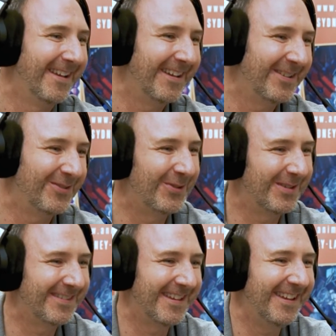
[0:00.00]
I guess you
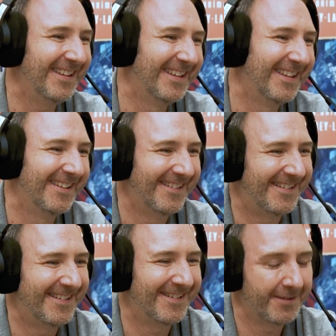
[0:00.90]
could say.
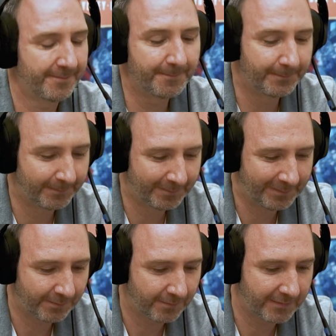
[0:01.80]
Um,
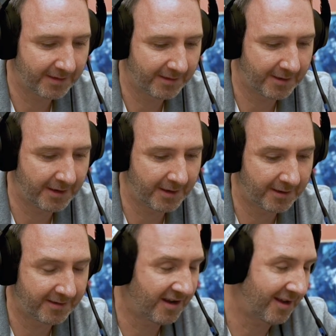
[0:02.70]

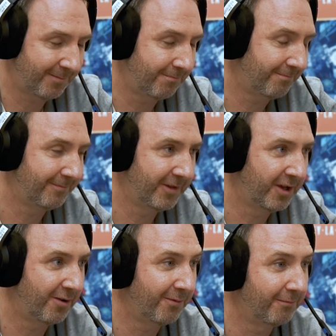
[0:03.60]
and that I'm,
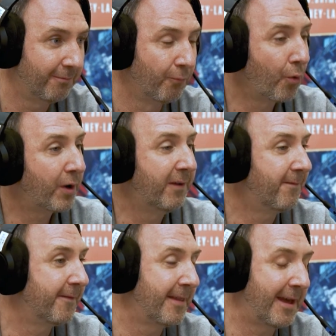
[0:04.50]
you know, working
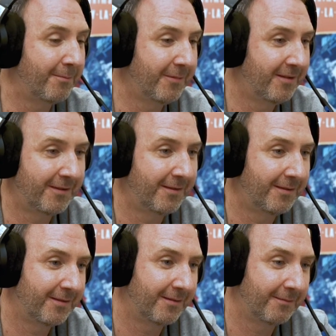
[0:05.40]
for them to
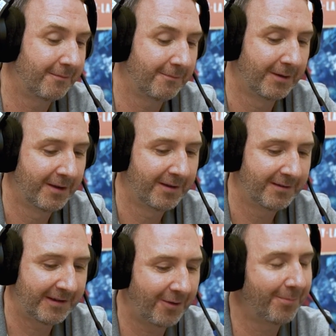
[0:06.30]
to
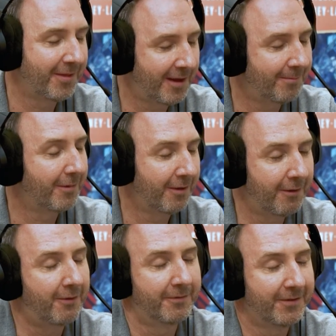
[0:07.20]
to help them
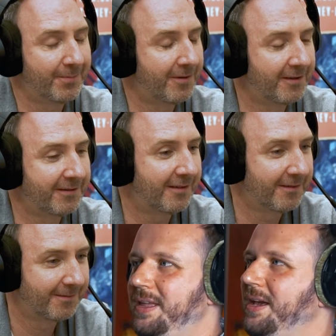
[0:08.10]
along this
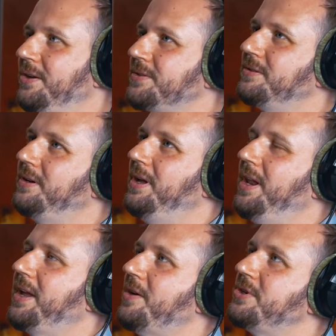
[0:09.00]
process. Yeah, and also
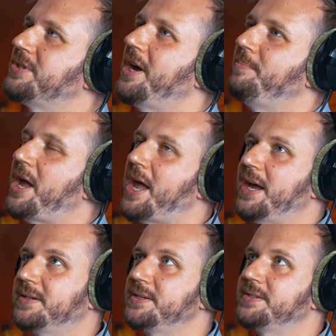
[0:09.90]
like every time I
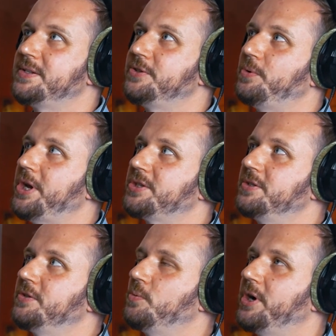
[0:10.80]
had the
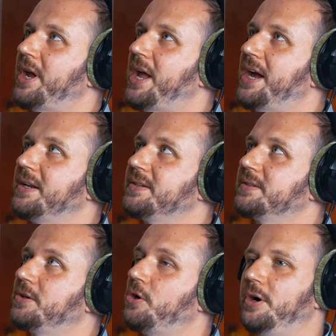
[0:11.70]
situations where I had
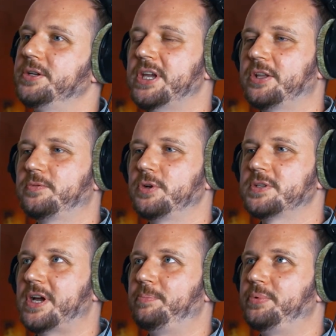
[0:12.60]
contact, for
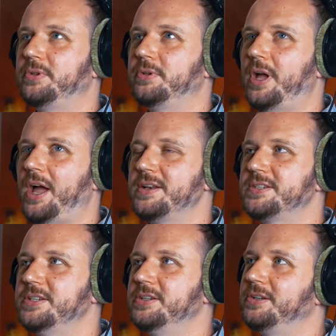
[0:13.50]
example,
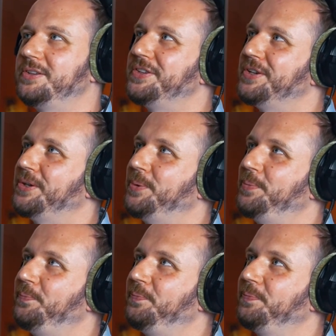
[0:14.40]
until the
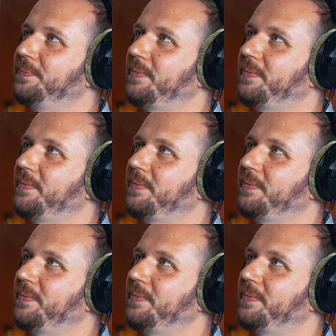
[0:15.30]
um,